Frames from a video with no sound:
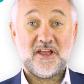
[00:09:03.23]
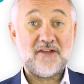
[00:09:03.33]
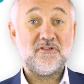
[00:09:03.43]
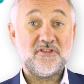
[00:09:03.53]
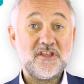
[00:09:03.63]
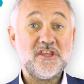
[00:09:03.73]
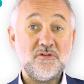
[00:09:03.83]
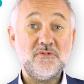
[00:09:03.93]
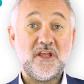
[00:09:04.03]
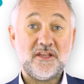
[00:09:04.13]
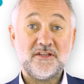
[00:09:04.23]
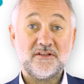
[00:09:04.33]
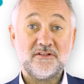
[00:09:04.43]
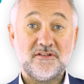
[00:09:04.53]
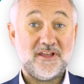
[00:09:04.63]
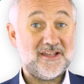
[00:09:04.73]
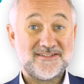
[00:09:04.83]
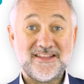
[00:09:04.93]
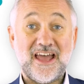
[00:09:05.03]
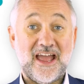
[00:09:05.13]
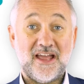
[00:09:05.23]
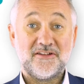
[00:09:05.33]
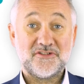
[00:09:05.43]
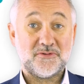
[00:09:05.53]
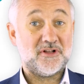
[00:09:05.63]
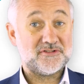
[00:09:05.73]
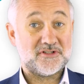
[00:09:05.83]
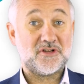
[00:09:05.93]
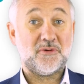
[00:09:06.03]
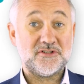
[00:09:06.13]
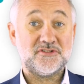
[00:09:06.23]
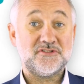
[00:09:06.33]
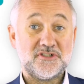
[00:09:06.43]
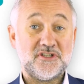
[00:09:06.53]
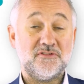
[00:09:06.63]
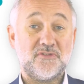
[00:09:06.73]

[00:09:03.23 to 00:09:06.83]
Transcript: Everything you need is there to answer the questions that you've